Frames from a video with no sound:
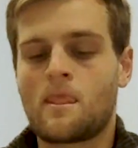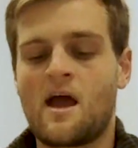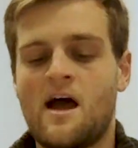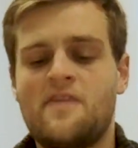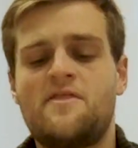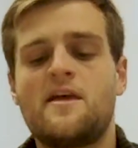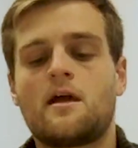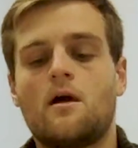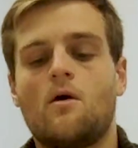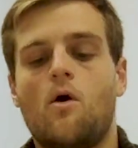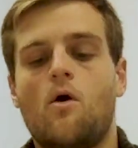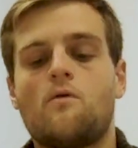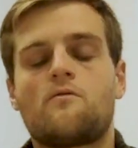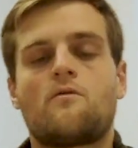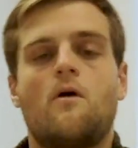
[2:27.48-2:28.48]
I think
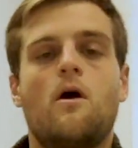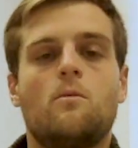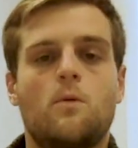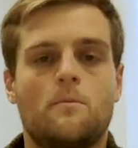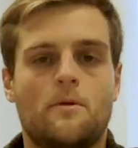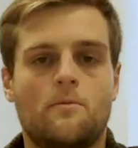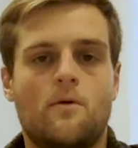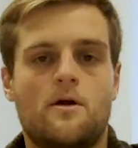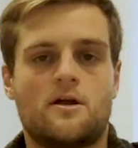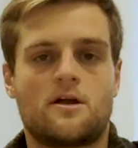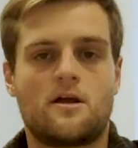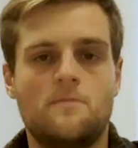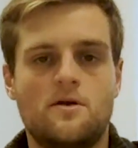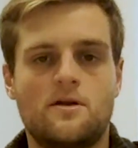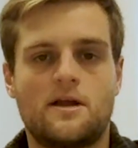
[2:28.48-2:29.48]
overall, what we want to
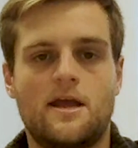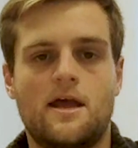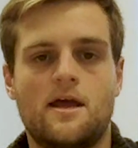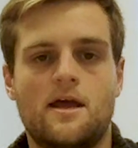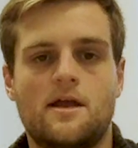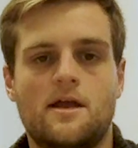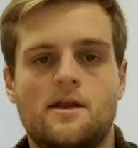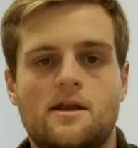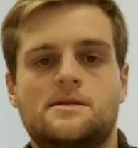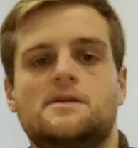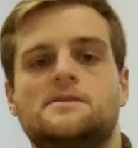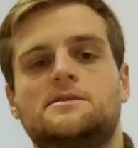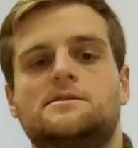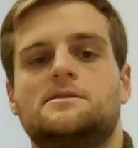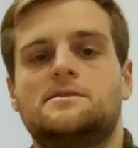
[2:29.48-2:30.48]
communicate is
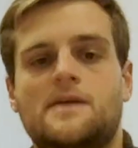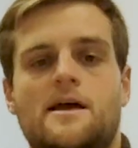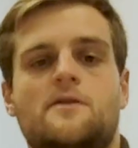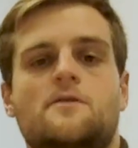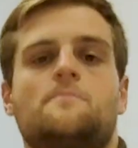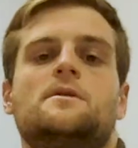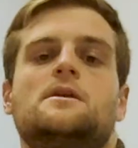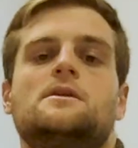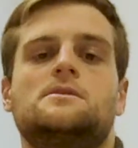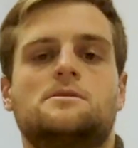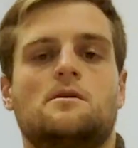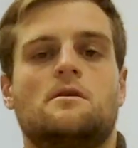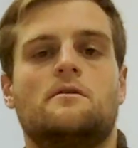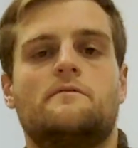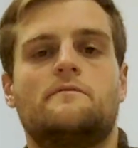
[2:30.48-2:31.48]
this is the
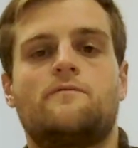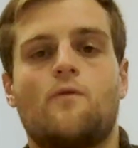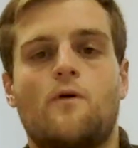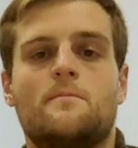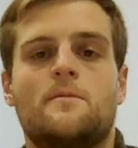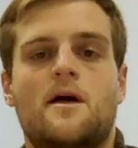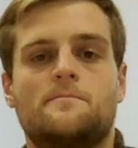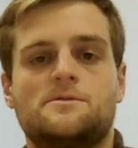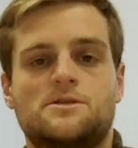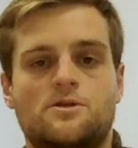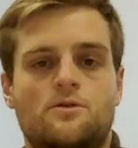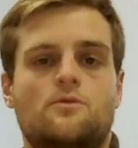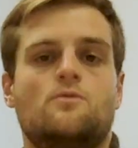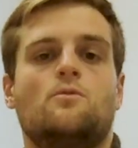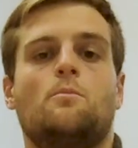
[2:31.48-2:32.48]
centerpiece of Formlab's
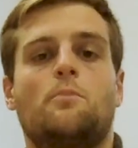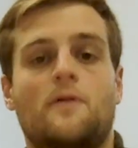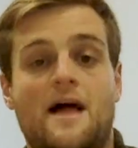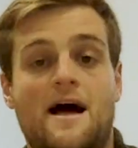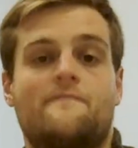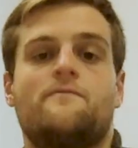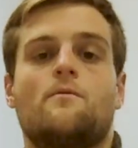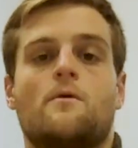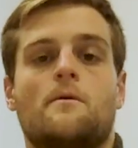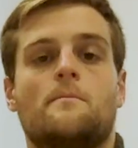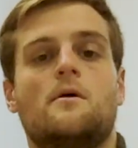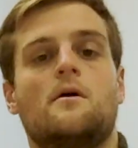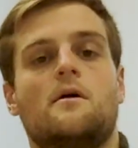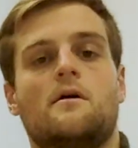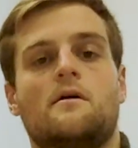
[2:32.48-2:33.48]
new
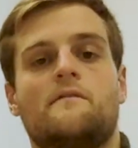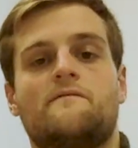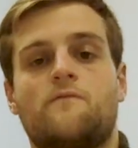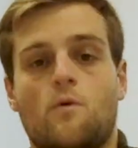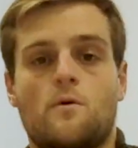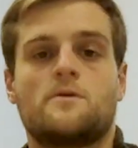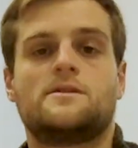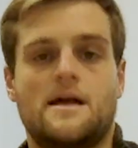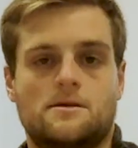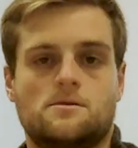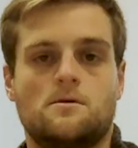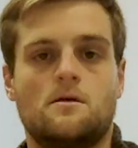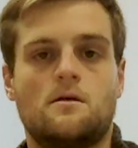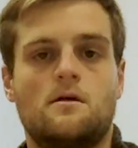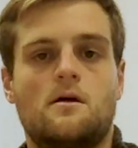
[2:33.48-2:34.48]
platform for
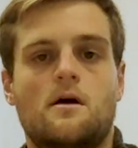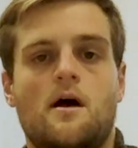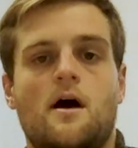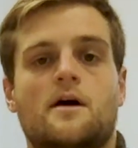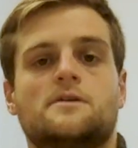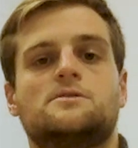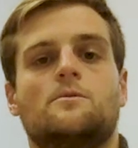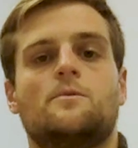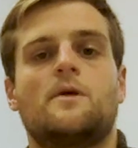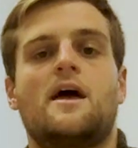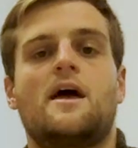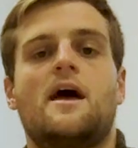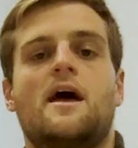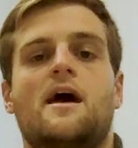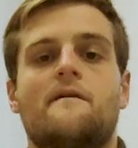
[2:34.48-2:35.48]
dental. Uh, so we
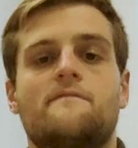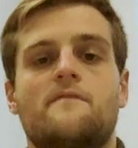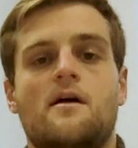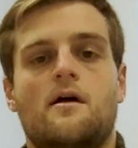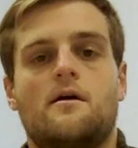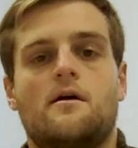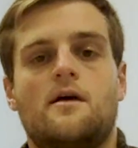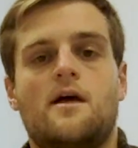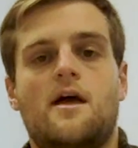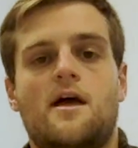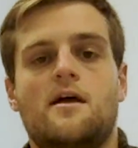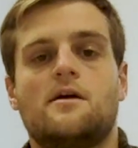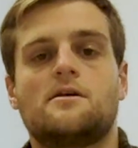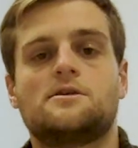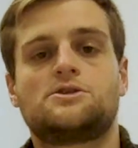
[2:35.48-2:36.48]
have
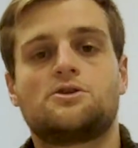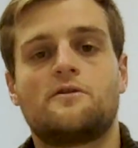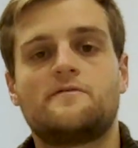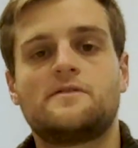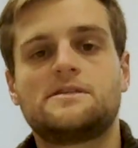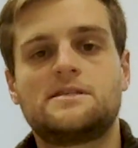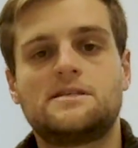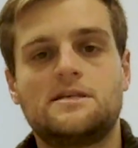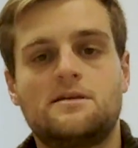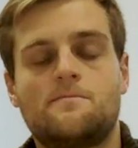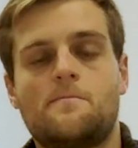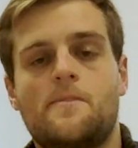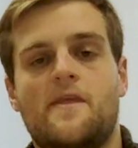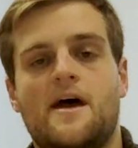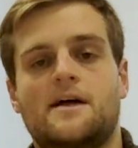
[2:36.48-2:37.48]
a service
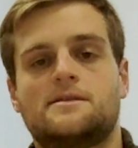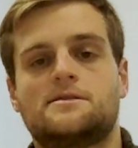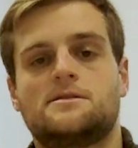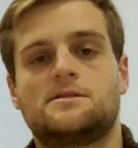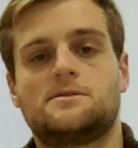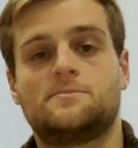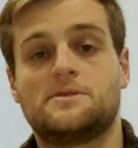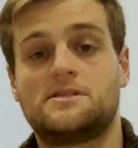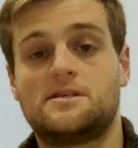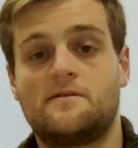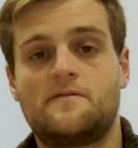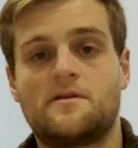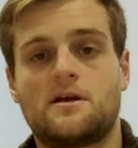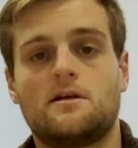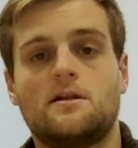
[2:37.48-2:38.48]
team that's
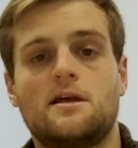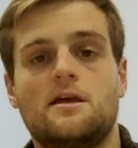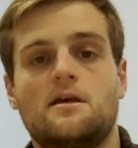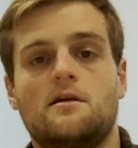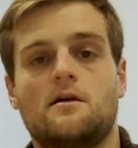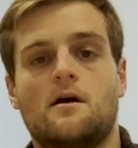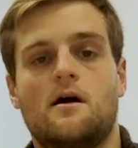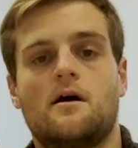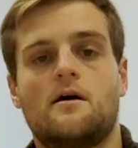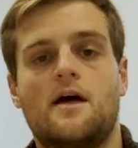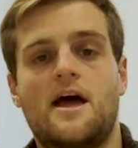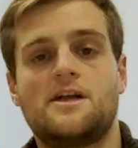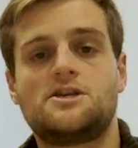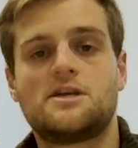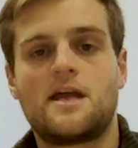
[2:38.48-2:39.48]
specifically uh,
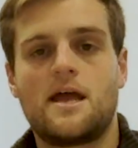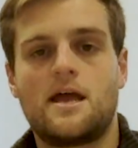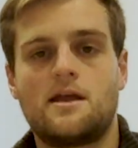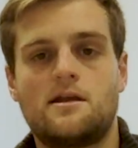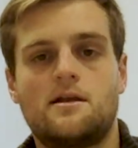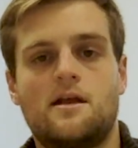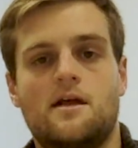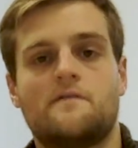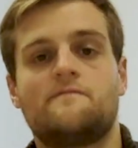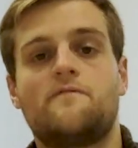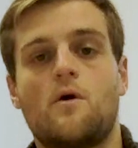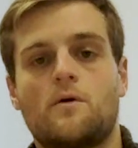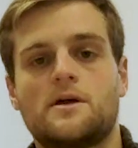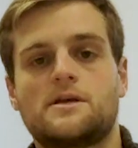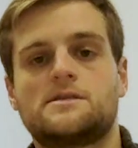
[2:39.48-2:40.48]
educated and
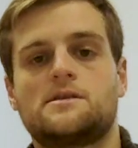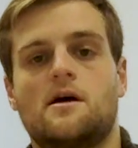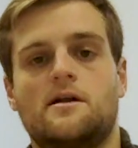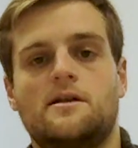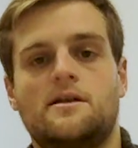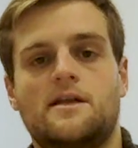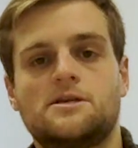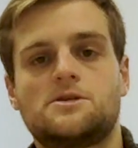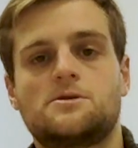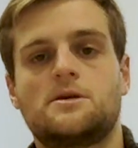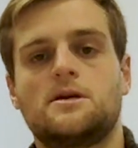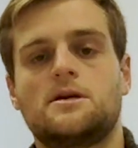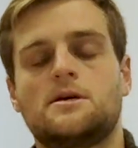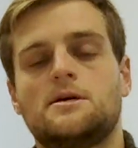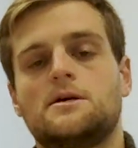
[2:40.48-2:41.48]
focused on
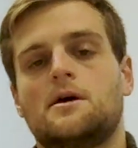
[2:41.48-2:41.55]
dentistry.